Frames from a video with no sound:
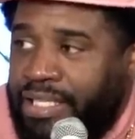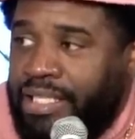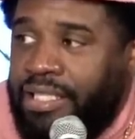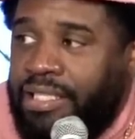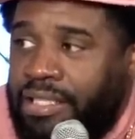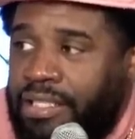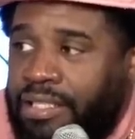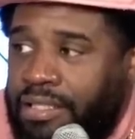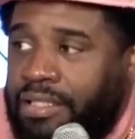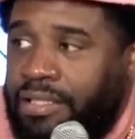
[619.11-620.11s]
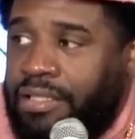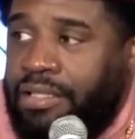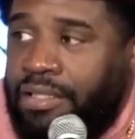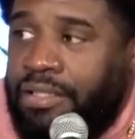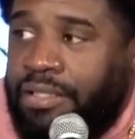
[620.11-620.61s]
I was gonna say lazy too.
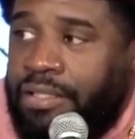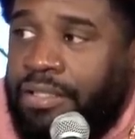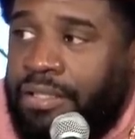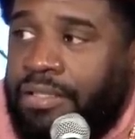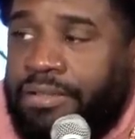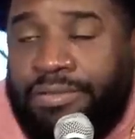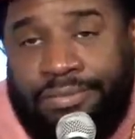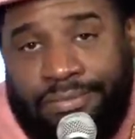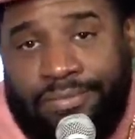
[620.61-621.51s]
I was just I was gonna say